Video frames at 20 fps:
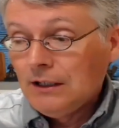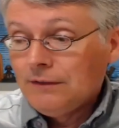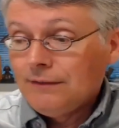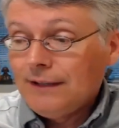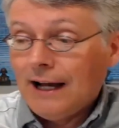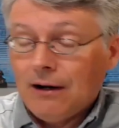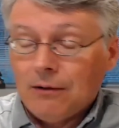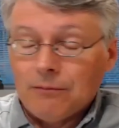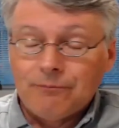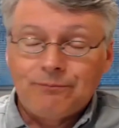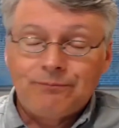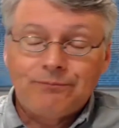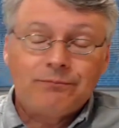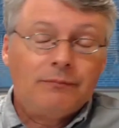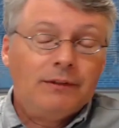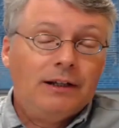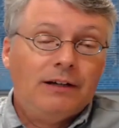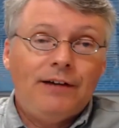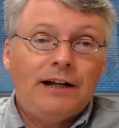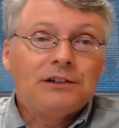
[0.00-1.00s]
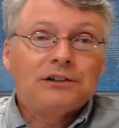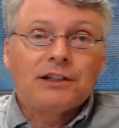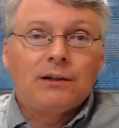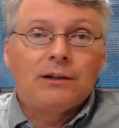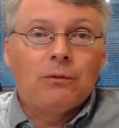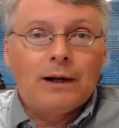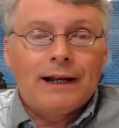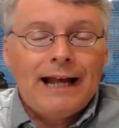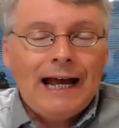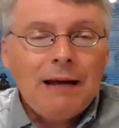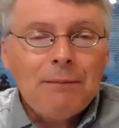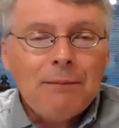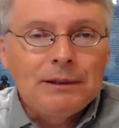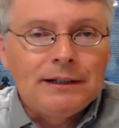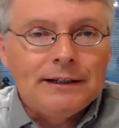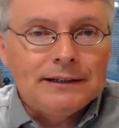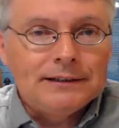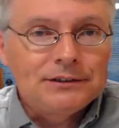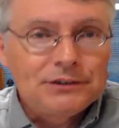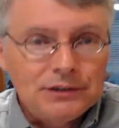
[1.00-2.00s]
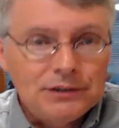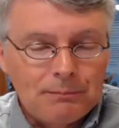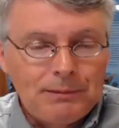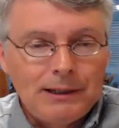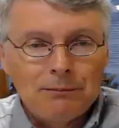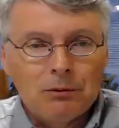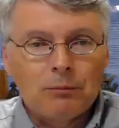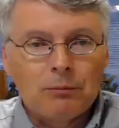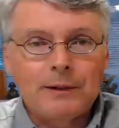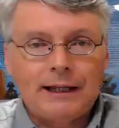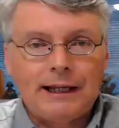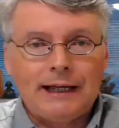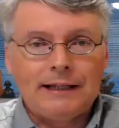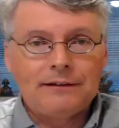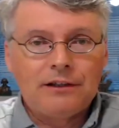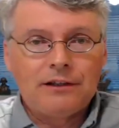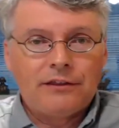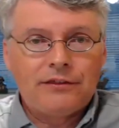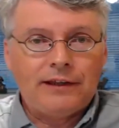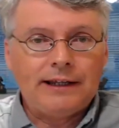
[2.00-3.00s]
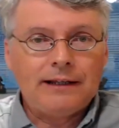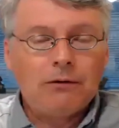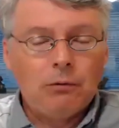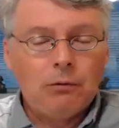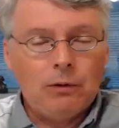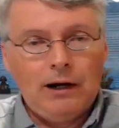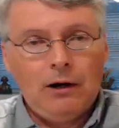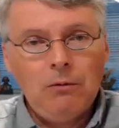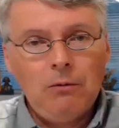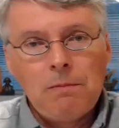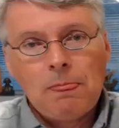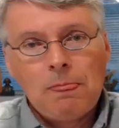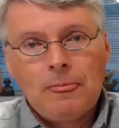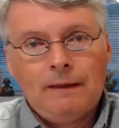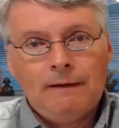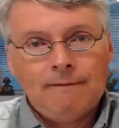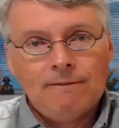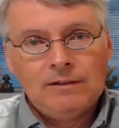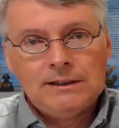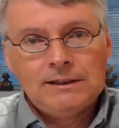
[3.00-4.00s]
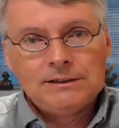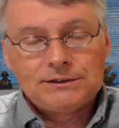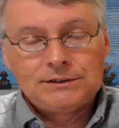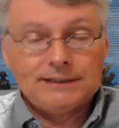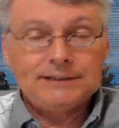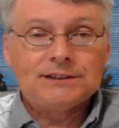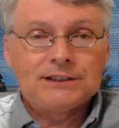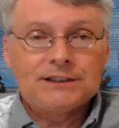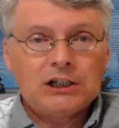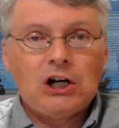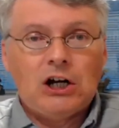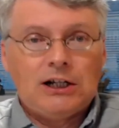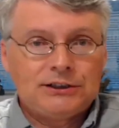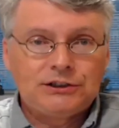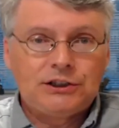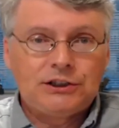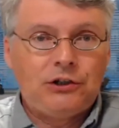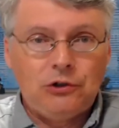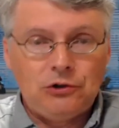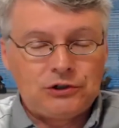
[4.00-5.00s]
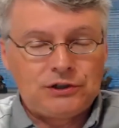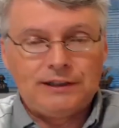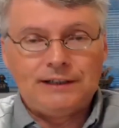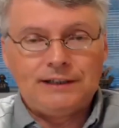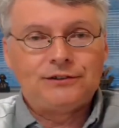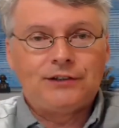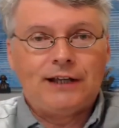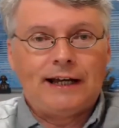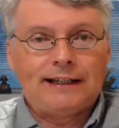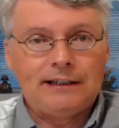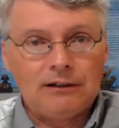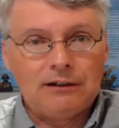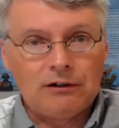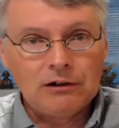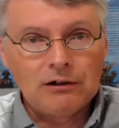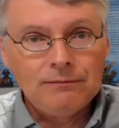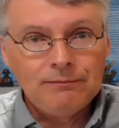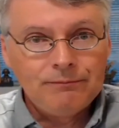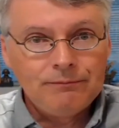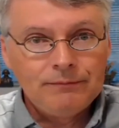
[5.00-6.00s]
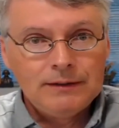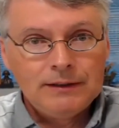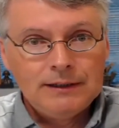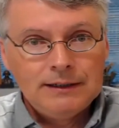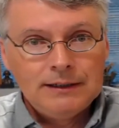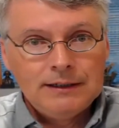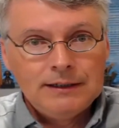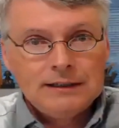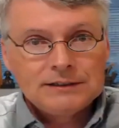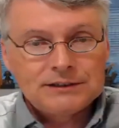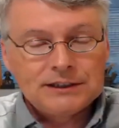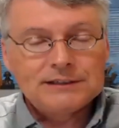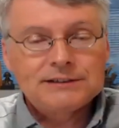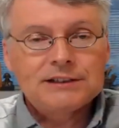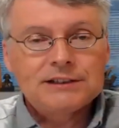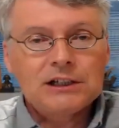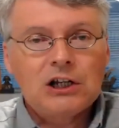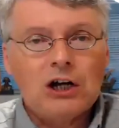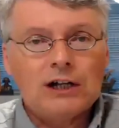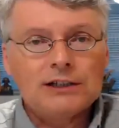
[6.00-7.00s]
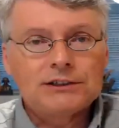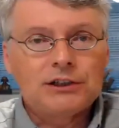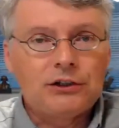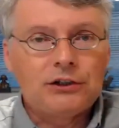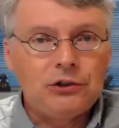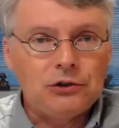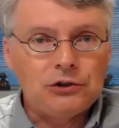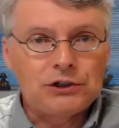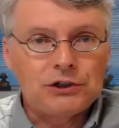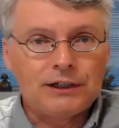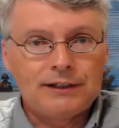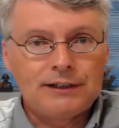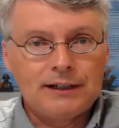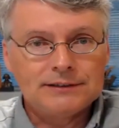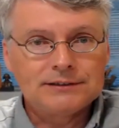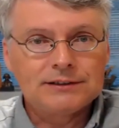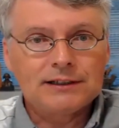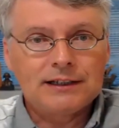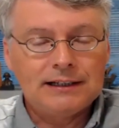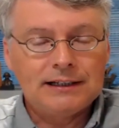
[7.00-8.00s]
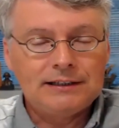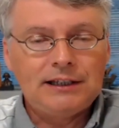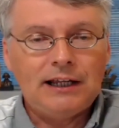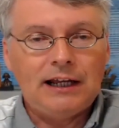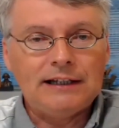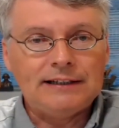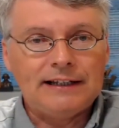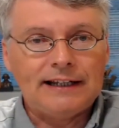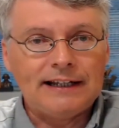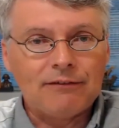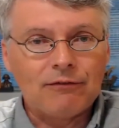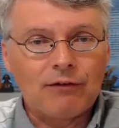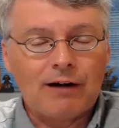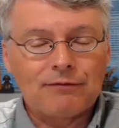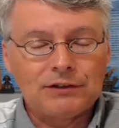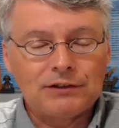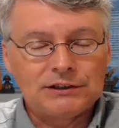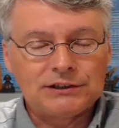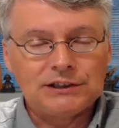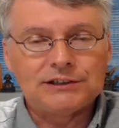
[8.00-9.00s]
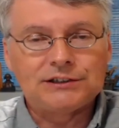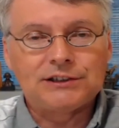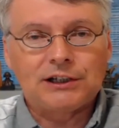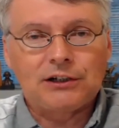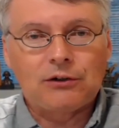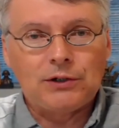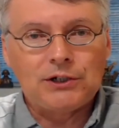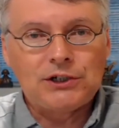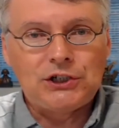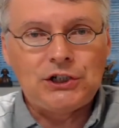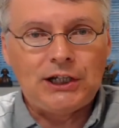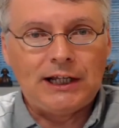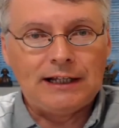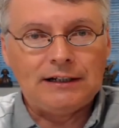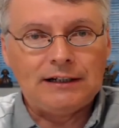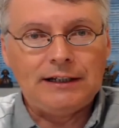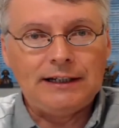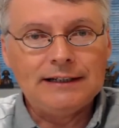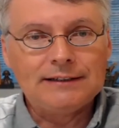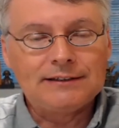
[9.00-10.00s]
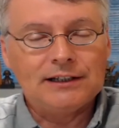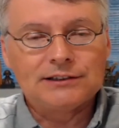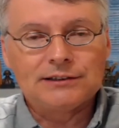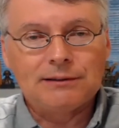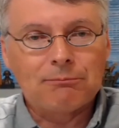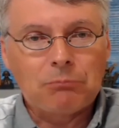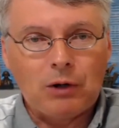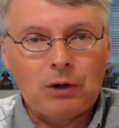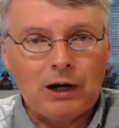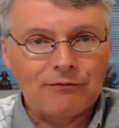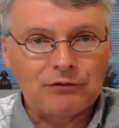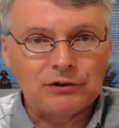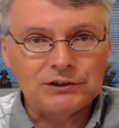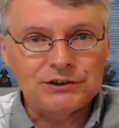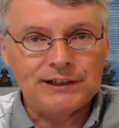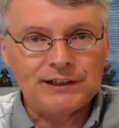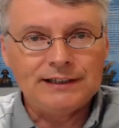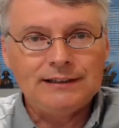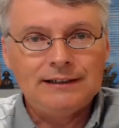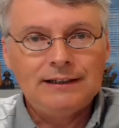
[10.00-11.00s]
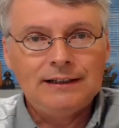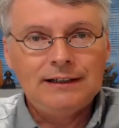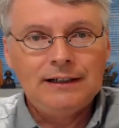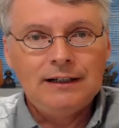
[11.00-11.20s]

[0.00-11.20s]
Now, eventually what happened is some people began to think, well, since the Constitution is secular, since the Constitution doesn't contain any references to Christianity, it doesn't preference it,